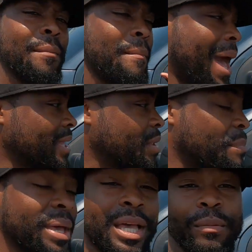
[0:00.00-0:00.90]
I'm
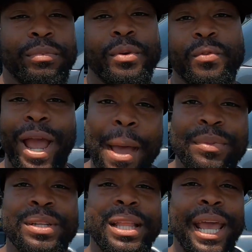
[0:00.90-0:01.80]
back to pick up the
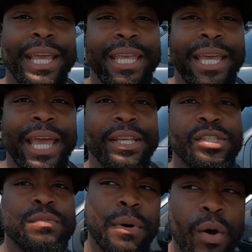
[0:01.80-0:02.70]
Raptor, the
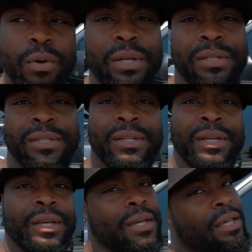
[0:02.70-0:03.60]
AKA Smoke.
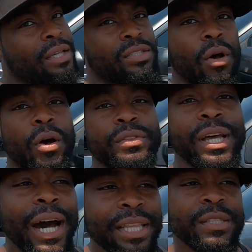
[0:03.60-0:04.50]
It's
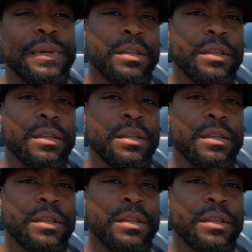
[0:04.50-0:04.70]
all done.